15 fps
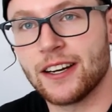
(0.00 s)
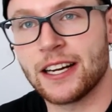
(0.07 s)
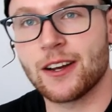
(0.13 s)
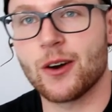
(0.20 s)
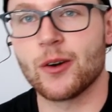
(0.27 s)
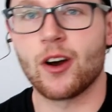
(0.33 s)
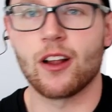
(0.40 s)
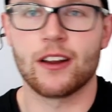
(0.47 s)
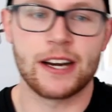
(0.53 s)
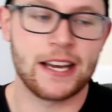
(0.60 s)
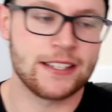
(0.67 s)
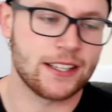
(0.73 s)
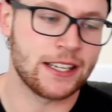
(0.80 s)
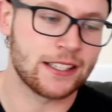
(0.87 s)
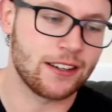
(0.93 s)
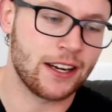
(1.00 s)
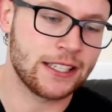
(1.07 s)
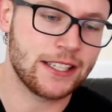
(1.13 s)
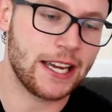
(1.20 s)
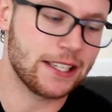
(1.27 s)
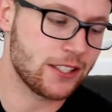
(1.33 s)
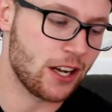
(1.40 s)
I go on holidays, I, I
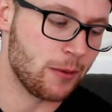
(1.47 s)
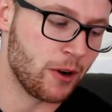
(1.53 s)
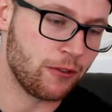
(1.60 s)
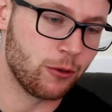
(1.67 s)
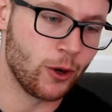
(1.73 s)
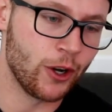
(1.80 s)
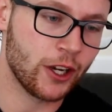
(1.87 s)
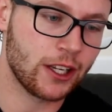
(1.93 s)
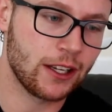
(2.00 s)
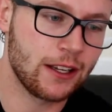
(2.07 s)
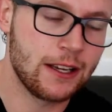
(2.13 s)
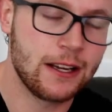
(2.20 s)
take time off work.